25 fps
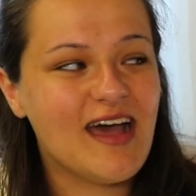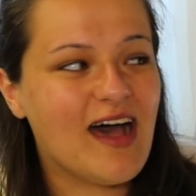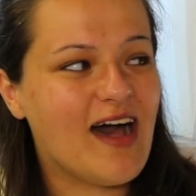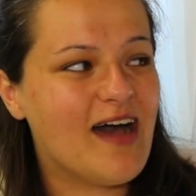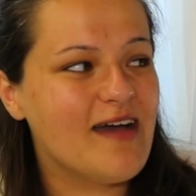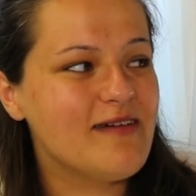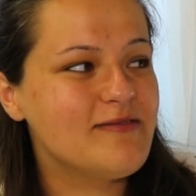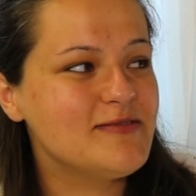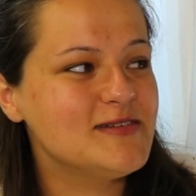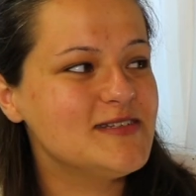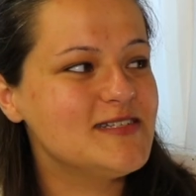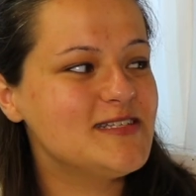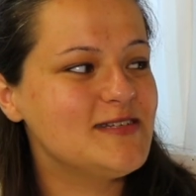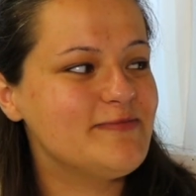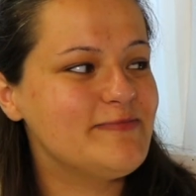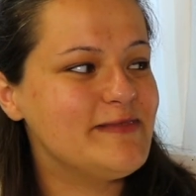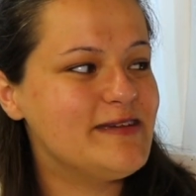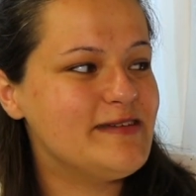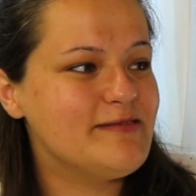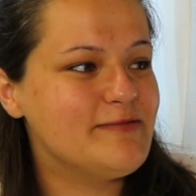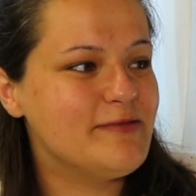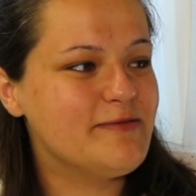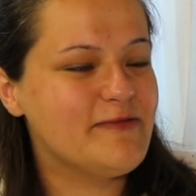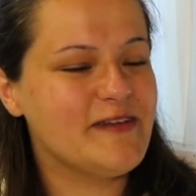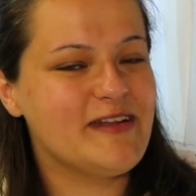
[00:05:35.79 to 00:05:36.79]
I want to
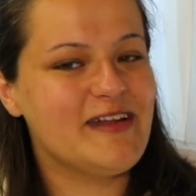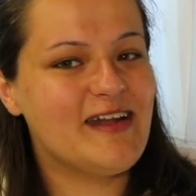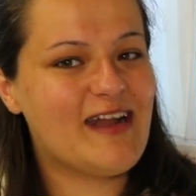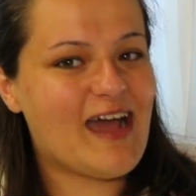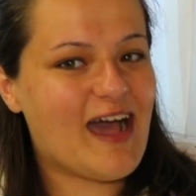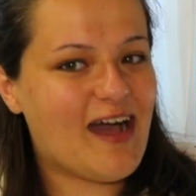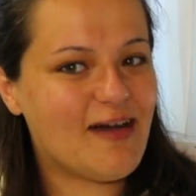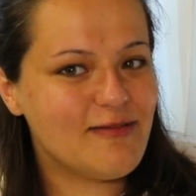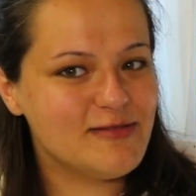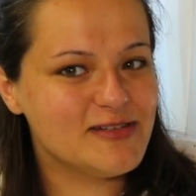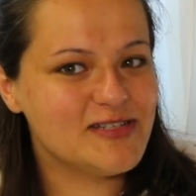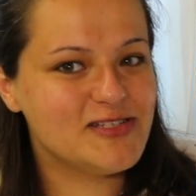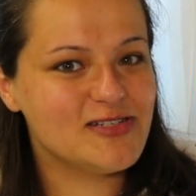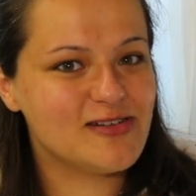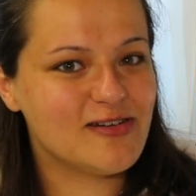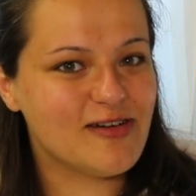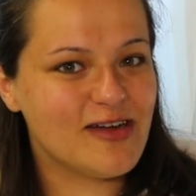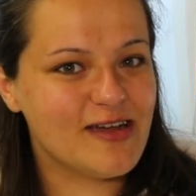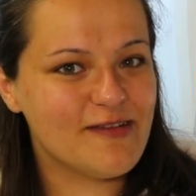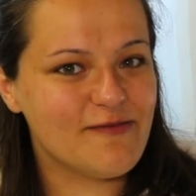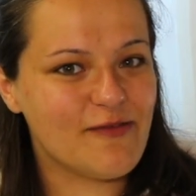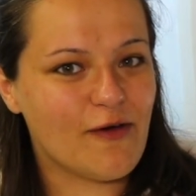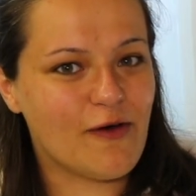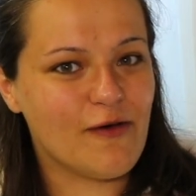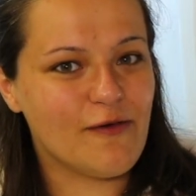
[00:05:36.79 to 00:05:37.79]
be within an hour's
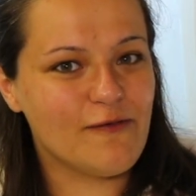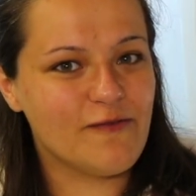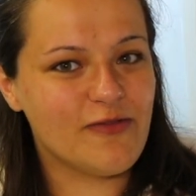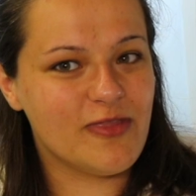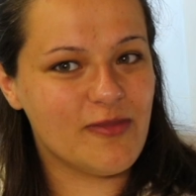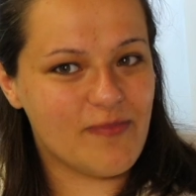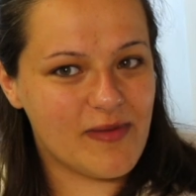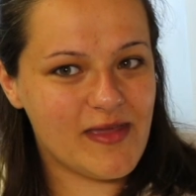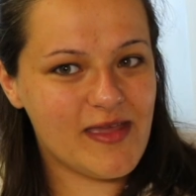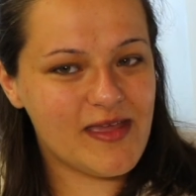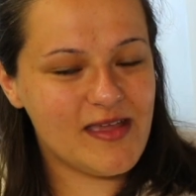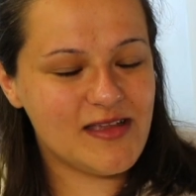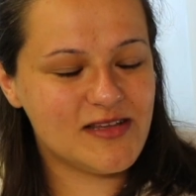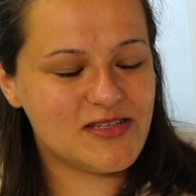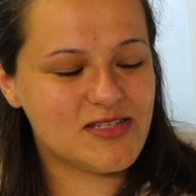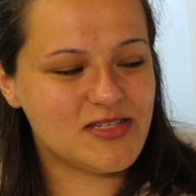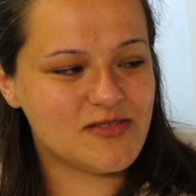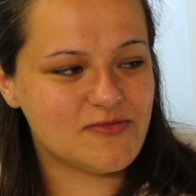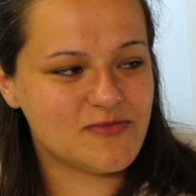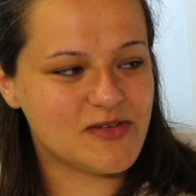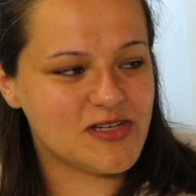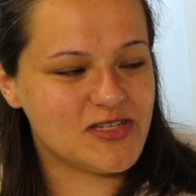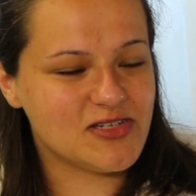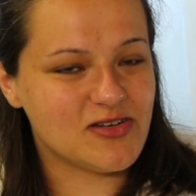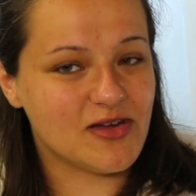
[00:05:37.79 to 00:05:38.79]
drive of the beach,
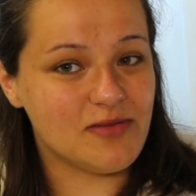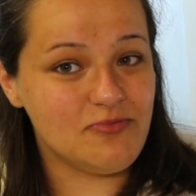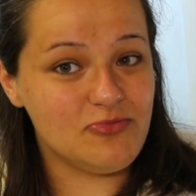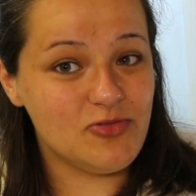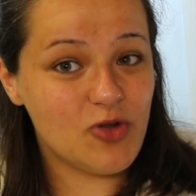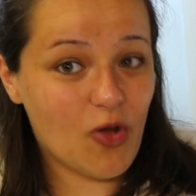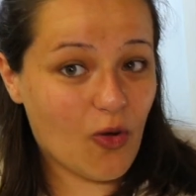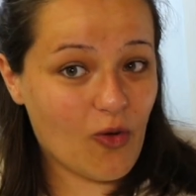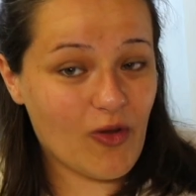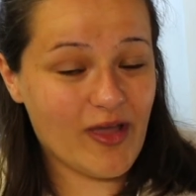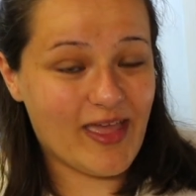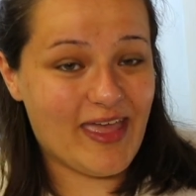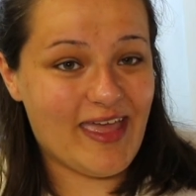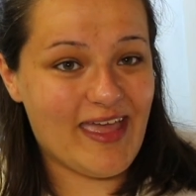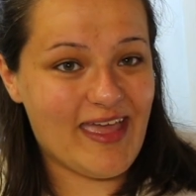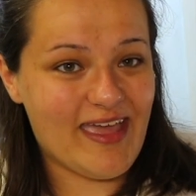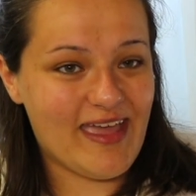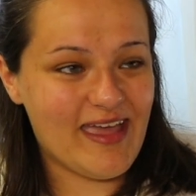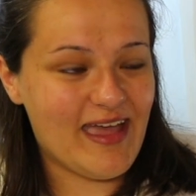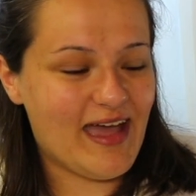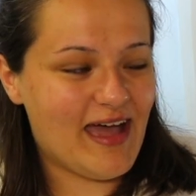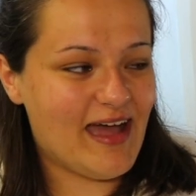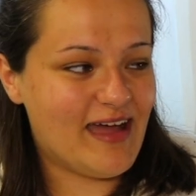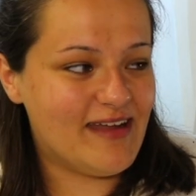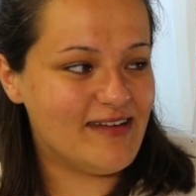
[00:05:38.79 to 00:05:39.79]
which I'm not
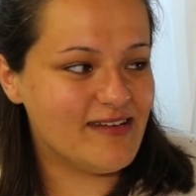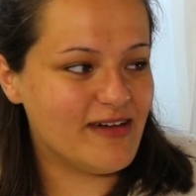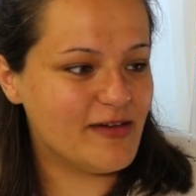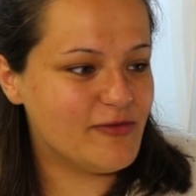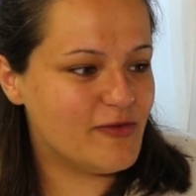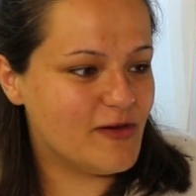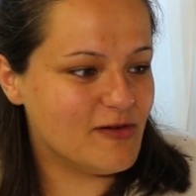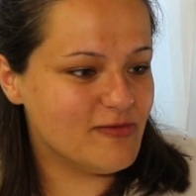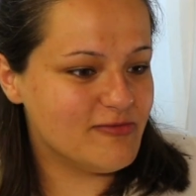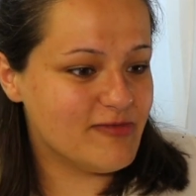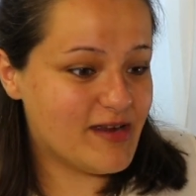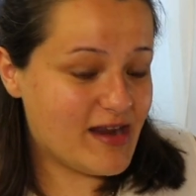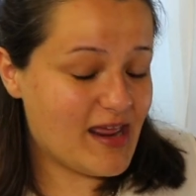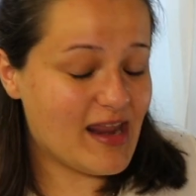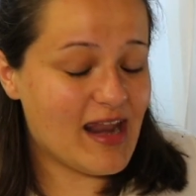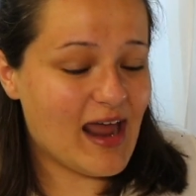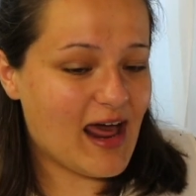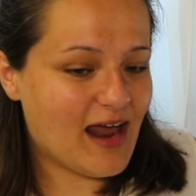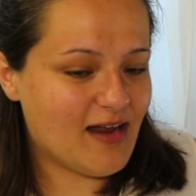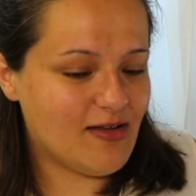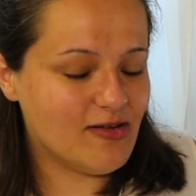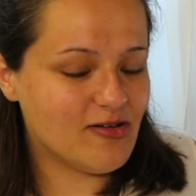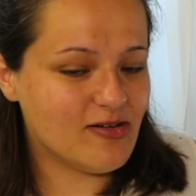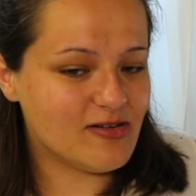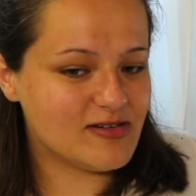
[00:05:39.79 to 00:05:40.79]
here, and I feel really
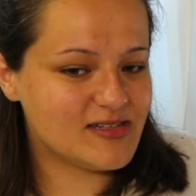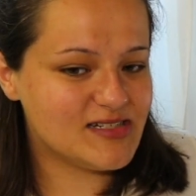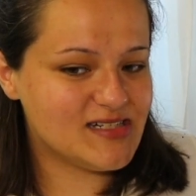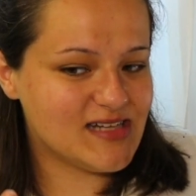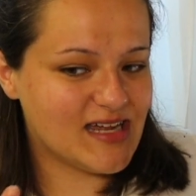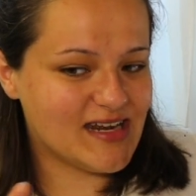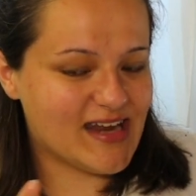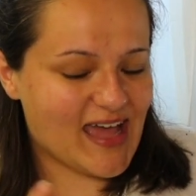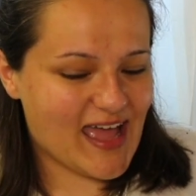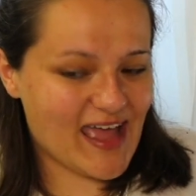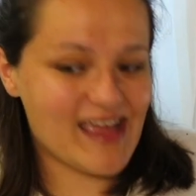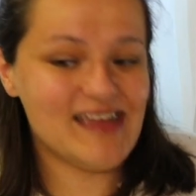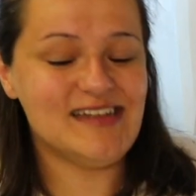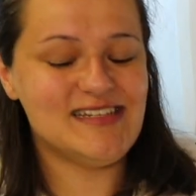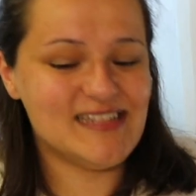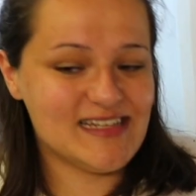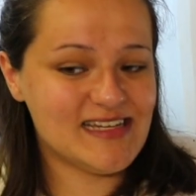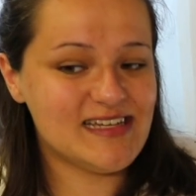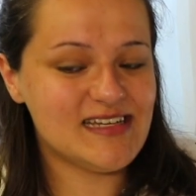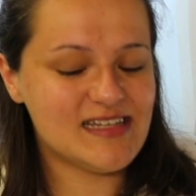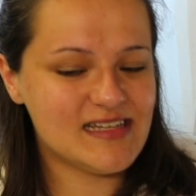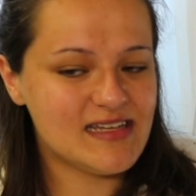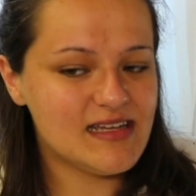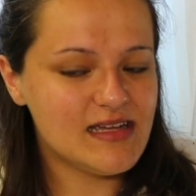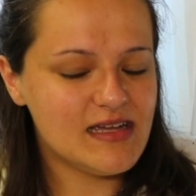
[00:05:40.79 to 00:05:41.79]
landlocked and I hate
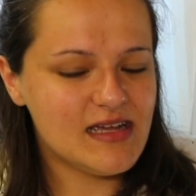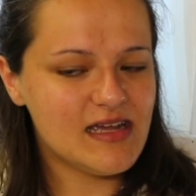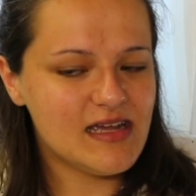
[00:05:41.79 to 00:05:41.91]
it.